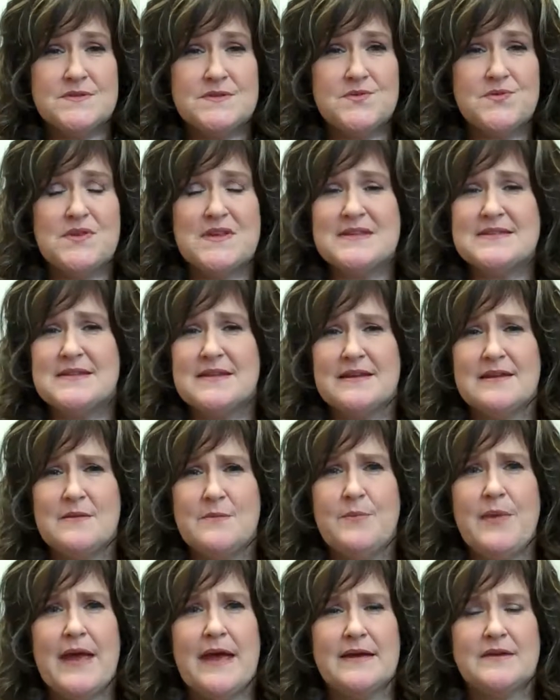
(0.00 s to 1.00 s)
So things that
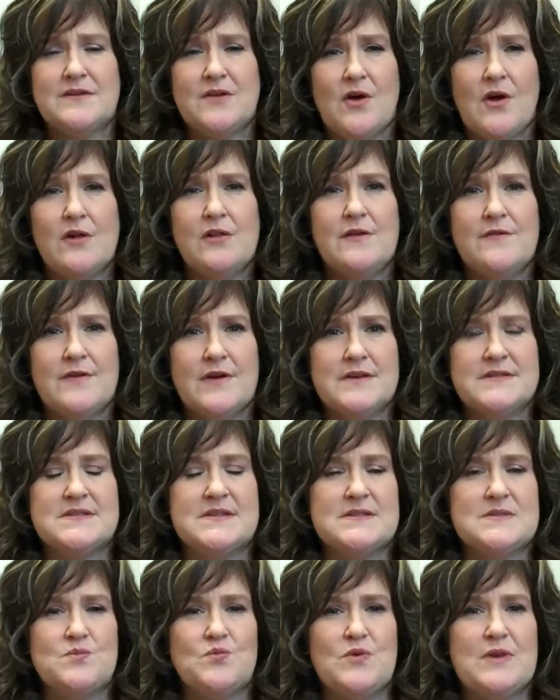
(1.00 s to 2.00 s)
impact all of us
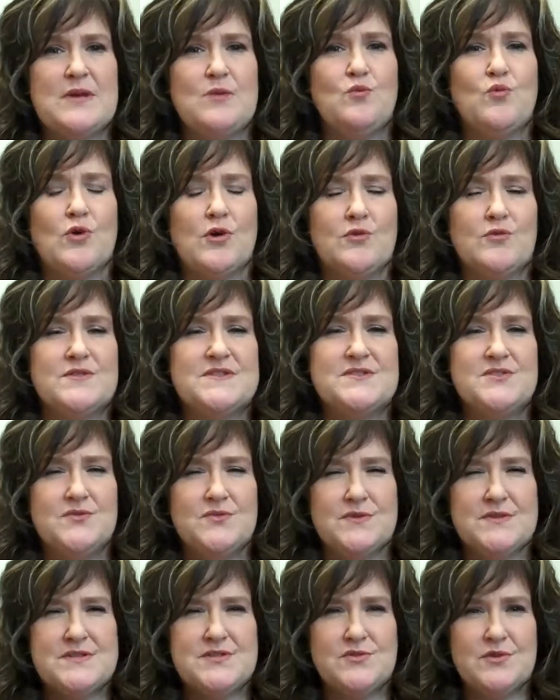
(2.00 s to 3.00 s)
as we work with
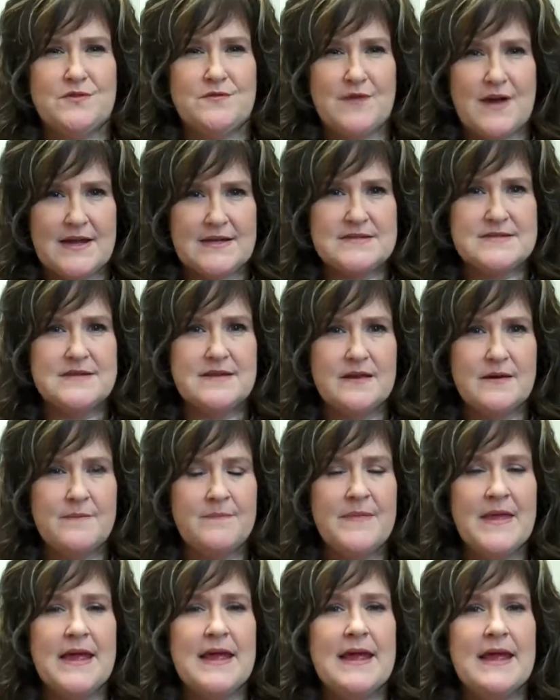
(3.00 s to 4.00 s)
students to advise them.